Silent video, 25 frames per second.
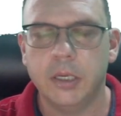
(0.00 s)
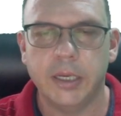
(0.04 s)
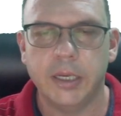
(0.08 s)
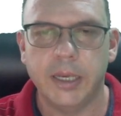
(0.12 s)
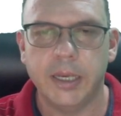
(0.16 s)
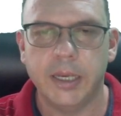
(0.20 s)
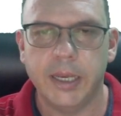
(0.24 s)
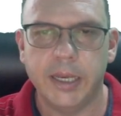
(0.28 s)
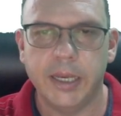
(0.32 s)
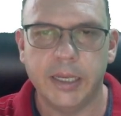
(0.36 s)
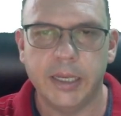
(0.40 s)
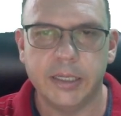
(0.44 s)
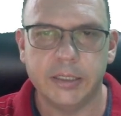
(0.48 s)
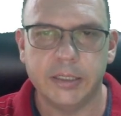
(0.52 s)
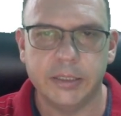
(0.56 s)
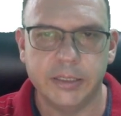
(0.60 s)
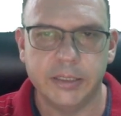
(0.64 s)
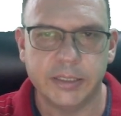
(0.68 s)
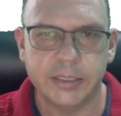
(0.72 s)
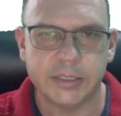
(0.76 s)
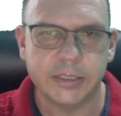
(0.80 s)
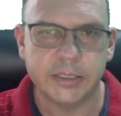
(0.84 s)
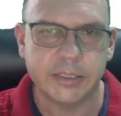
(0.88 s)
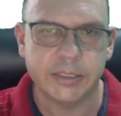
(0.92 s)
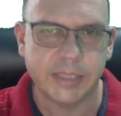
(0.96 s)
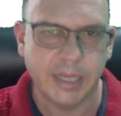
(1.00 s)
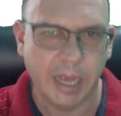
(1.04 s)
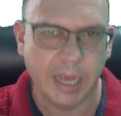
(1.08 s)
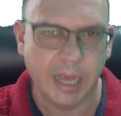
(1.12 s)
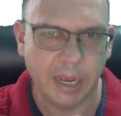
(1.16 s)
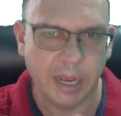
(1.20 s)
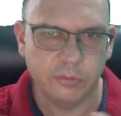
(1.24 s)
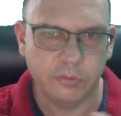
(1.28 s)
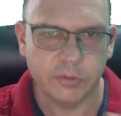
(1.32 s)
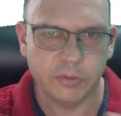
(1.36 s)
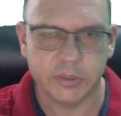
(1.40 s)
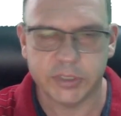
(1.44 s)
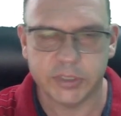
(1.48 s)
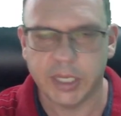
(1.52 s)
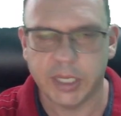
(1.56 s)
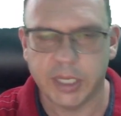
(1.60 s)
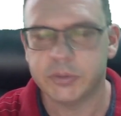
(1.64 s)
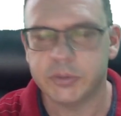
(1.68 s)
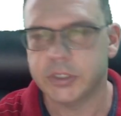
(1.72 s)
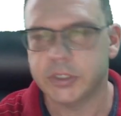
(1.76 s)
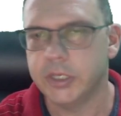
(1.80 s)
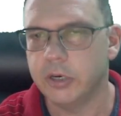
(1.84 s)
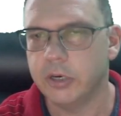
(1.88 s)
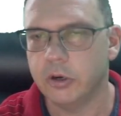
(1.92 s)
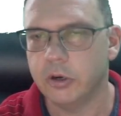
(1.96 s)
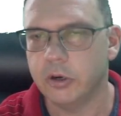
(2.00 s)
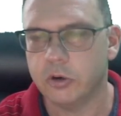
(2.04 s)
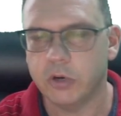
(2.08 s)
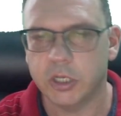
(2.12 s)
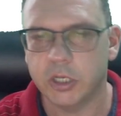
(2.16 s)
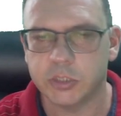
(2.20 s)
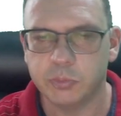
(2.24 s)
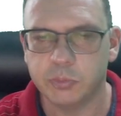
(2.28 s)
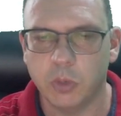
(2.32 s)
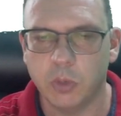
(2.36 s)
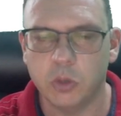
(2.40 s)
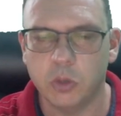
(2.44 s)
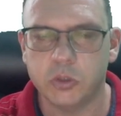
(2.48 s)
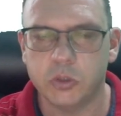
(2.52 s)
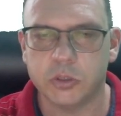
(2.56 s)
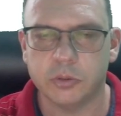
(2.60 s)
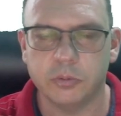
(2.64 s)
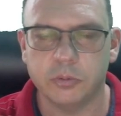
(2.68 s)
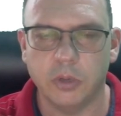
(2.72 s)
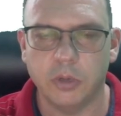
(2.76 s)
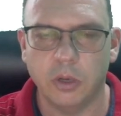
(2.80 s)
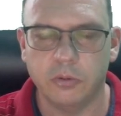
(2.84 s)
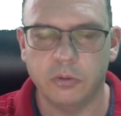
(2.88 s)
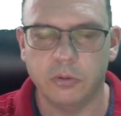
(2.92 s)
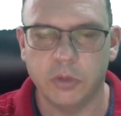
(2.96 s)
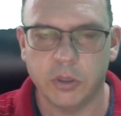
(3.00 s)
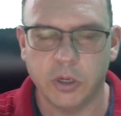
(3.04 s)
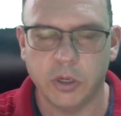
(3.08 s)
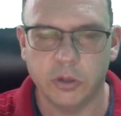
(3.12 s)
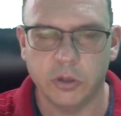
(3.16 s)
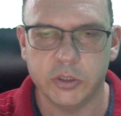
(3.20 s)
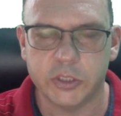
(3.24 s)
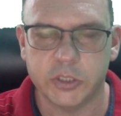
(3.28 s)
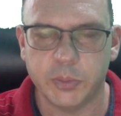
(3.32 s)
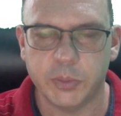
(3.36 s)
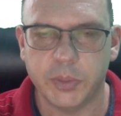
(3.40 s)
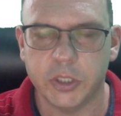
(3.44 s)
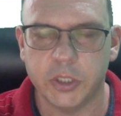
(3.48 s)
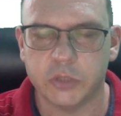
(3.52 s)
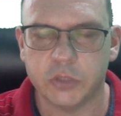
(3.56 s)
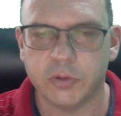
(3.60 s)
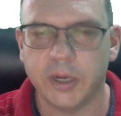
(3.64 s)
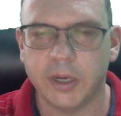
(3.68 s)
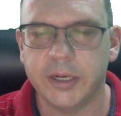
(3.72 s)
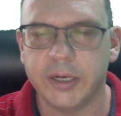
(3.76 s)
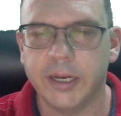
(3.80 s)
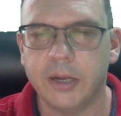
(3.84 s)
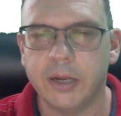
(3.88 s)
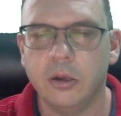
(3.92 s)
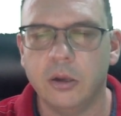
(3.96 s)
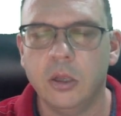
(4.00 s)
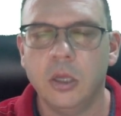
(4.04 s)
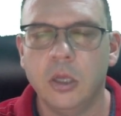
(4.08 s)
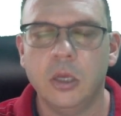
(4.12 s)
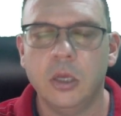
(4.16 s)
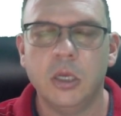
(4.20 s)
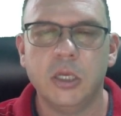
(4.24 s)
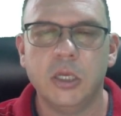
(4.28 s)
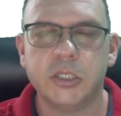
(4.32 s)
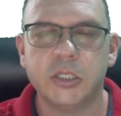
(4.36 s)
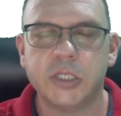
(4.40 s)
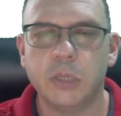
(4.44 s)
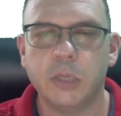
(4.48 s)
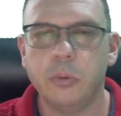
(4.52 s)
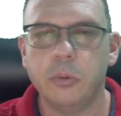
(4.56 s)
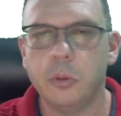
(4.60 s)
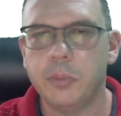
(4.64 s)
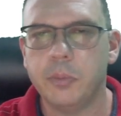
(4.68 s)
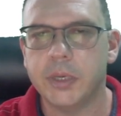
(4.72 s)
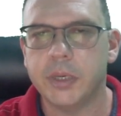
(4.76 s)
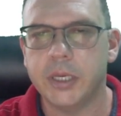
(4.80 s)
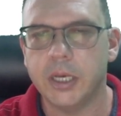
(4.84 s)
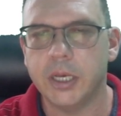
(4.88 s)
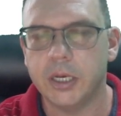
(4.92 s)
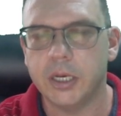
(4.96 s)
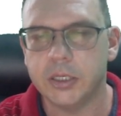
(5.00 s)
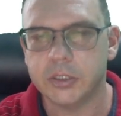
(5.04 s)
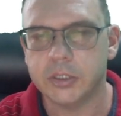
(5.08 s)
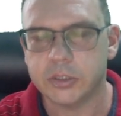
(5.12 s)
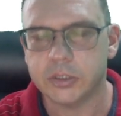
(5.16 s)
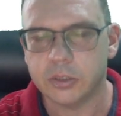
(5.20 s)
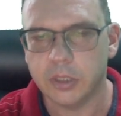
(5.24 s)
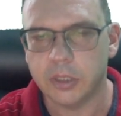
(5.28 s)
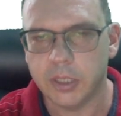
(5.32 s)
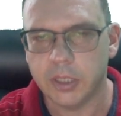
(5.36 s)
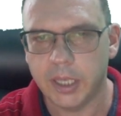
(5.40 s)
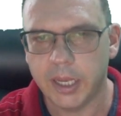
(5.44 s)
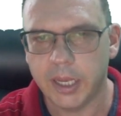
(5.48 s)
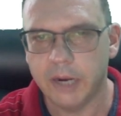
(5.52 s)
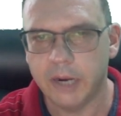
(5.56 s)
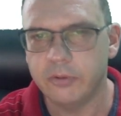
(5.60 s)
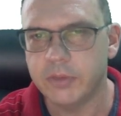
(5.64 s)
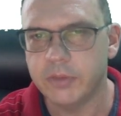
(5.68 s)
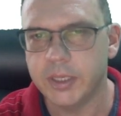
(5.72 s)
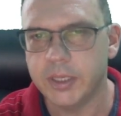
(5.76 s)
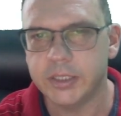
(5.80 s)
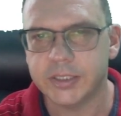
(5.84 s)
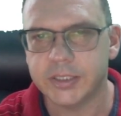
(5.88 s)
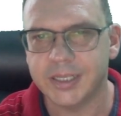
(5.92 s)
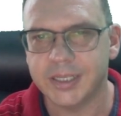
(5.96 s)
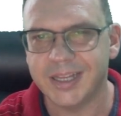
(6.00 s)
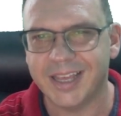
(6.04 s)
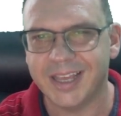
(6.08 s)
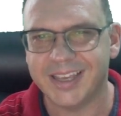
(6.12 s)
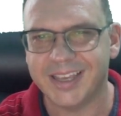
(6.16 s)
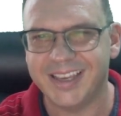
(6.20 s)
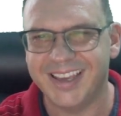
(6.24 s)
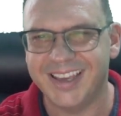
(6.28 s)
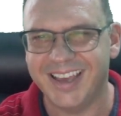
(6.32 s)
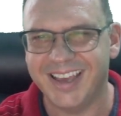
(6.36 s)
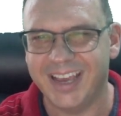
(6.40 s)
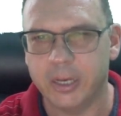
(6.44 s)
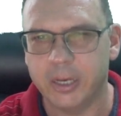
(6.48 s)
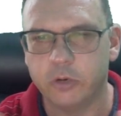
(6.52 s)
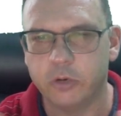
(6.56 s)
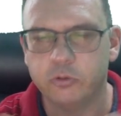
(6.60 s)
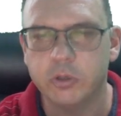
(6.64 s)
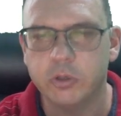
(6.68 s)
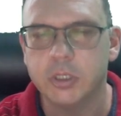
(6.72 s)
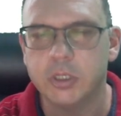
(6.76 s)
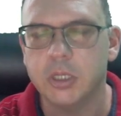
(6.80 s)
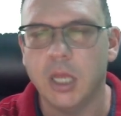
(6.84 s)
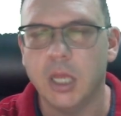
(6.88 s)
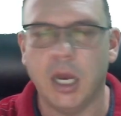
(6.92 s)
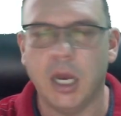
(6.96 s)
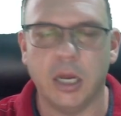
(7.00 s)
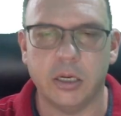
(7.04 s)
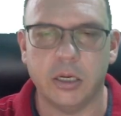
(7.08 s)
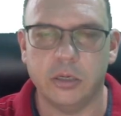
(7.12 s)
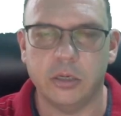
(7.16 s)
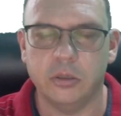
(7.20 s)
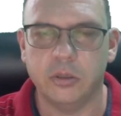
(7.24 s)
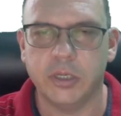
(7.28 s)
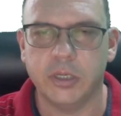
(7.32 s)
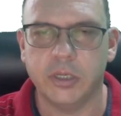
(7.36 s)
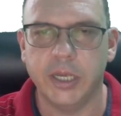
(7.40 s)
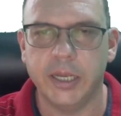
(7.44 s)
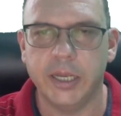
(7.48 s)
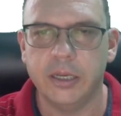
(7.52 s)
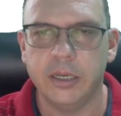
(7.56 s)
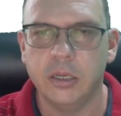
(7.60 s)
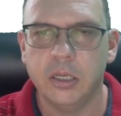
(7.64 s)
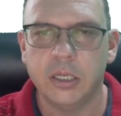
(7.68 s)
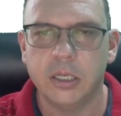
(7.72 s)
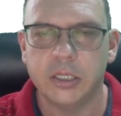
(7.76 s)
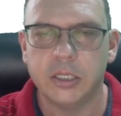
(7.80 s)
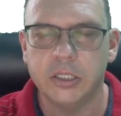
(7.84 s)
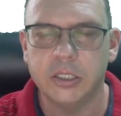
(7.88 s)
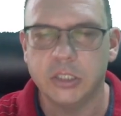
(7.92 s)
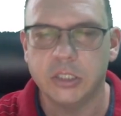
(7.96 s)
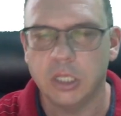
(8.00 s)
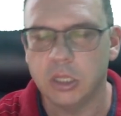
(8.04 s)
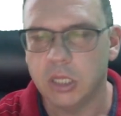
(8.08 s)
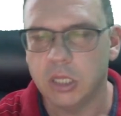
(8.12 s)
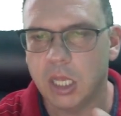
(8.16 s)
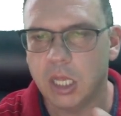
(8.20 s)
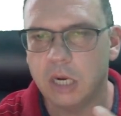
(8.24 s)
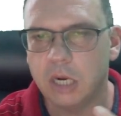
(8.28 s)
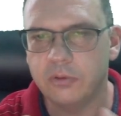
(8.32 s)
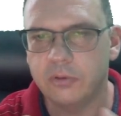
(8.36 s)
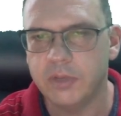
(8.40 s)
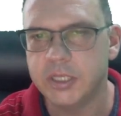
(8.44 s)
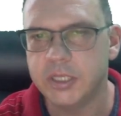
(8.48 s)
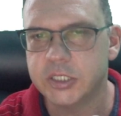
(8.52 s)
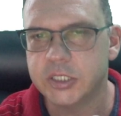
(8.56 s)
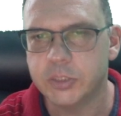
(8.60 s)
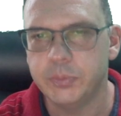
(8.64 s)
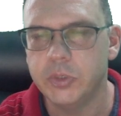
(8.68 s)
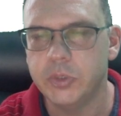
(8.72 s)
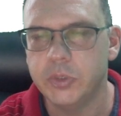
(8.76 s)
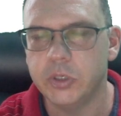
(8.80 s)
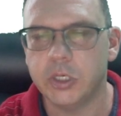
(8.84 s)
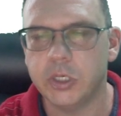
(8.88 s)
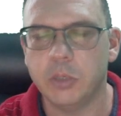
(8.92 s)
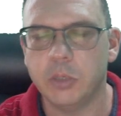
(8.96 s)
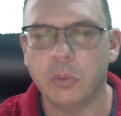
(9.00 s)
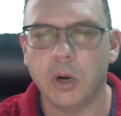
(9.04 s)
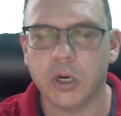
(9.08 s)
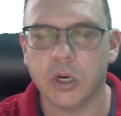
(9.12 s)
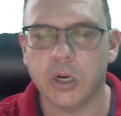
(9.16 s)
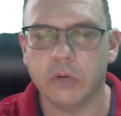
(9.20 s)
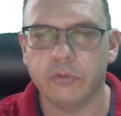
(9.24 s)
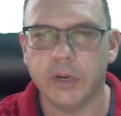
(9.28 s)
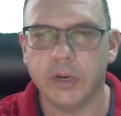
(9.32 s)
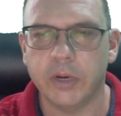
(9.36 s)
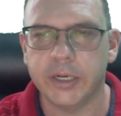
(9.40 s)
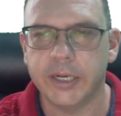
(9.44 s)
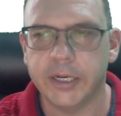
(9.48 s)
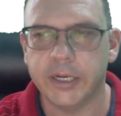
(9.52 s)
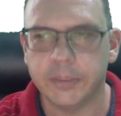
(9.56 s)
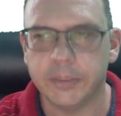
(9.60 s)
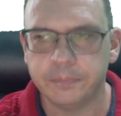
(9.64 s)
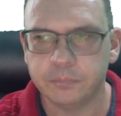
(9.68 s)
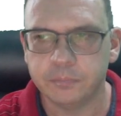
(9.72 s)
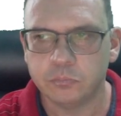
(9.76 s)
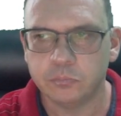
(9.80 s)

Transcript: And this is kind of the same scenario across most of the currency pairs right now, simply because everything's in like a gridlock. Okay, there's a lot of instability in the market right now,